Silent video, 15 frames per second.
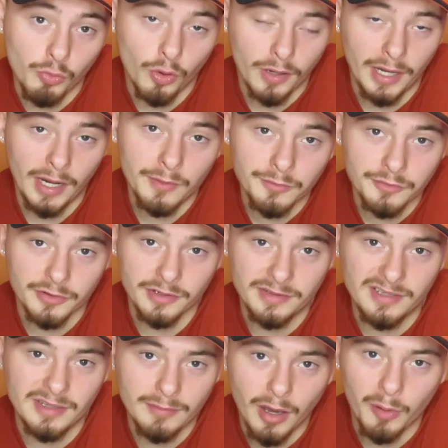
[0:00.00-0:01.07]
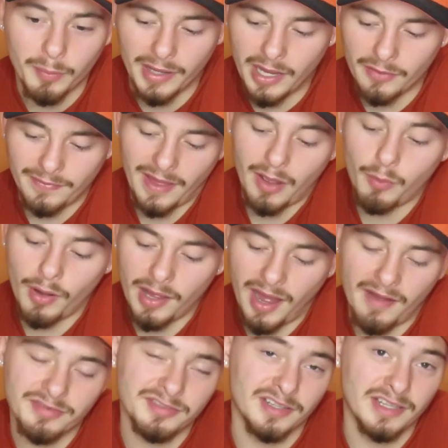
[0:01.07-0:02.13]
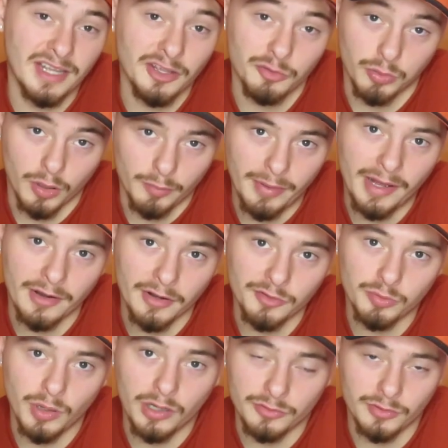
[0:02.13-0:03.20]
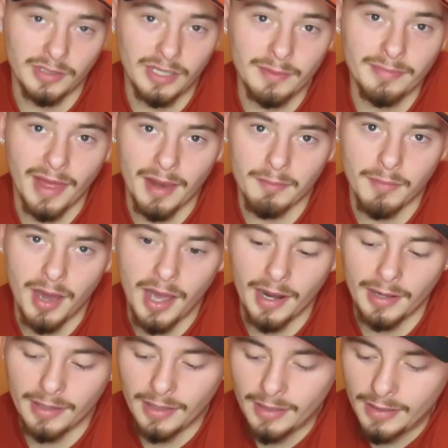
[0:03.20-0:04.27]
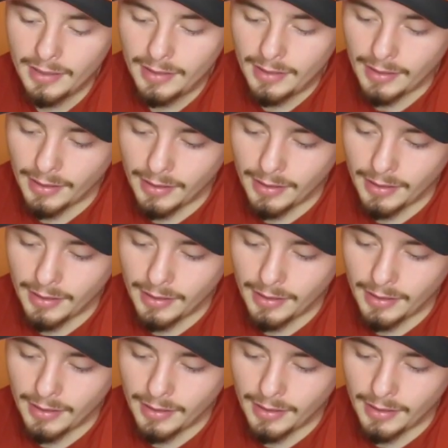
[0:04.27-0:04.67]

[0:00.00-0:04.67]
Winning more games for a team, helping out that way. Obviously, Kings were better as well, so keep that in mind.